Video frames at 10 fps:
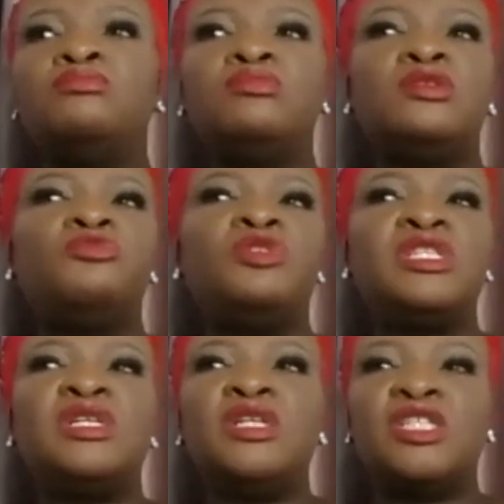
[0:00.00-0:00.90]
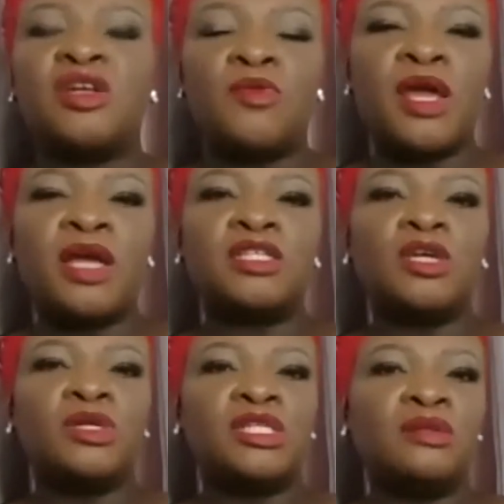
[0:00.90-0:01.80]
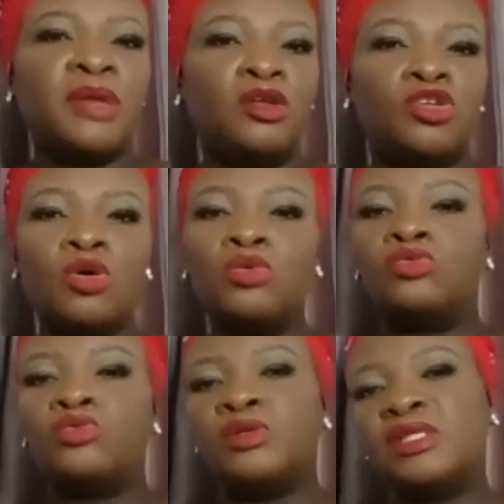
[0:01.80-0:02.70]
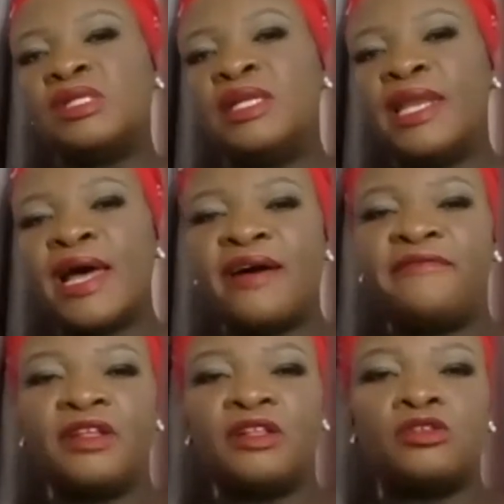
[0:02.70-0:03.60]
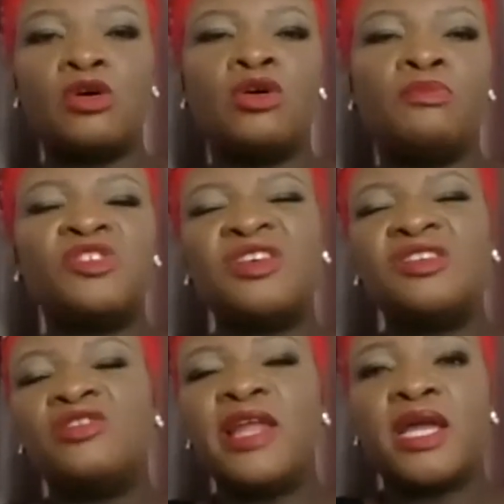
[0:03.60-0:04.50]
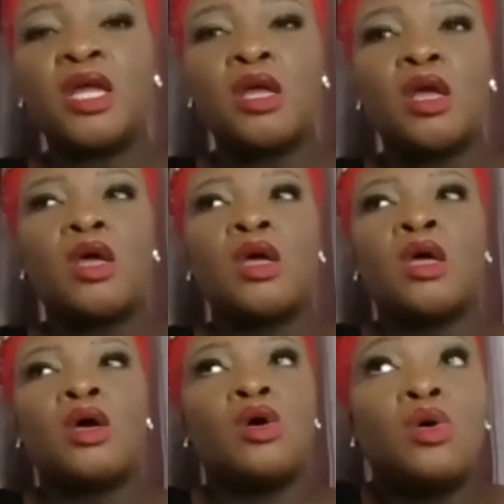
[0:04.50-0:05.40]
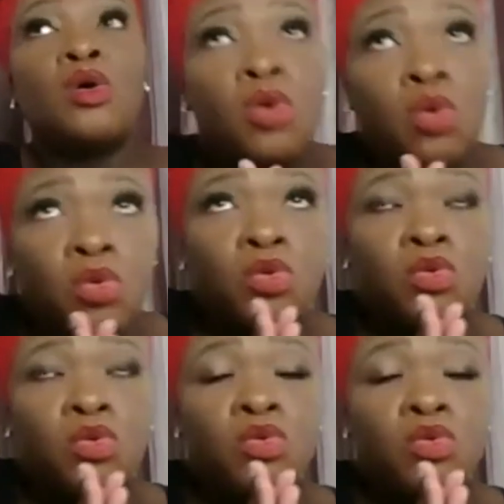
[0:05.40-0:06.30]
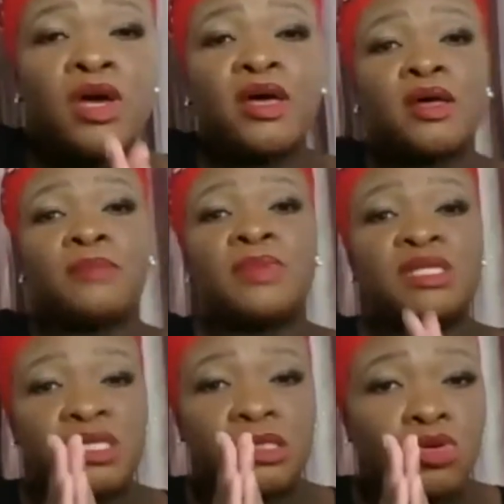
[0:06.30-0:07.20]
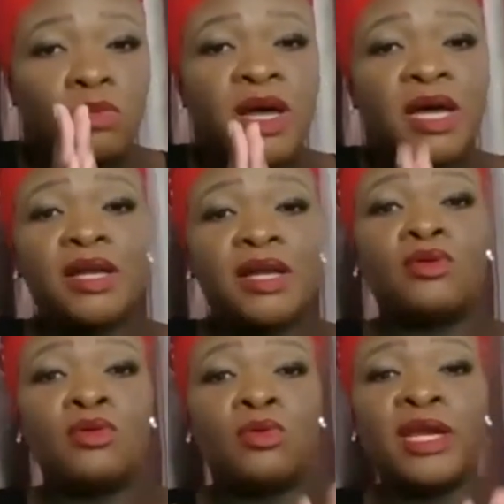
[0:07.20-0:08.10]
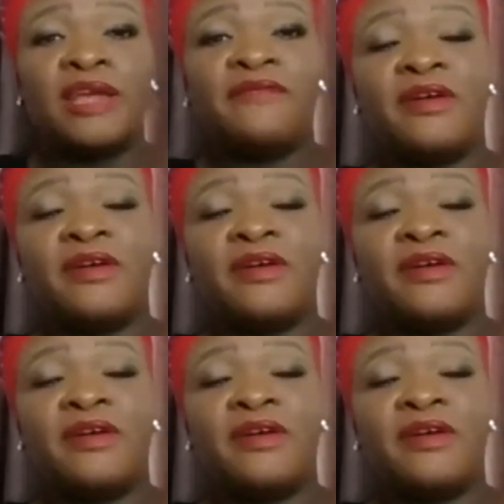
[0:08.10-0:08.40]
we still interact, they will still make jokes, we will still laugh and so on. So it's not like, oh, Mrs. Kumalo or whatever.